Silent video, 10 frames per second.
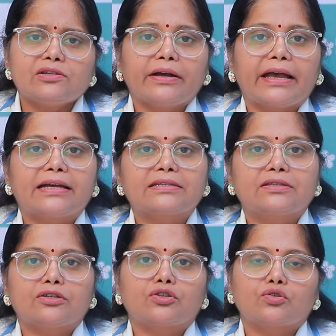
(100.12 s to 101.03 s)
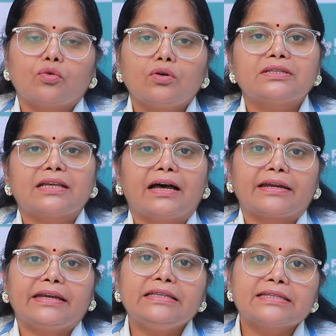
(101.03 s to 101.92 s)
long as the stones
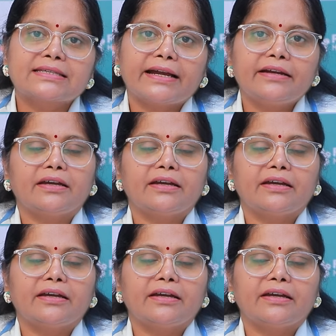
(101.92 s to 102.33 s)
are inside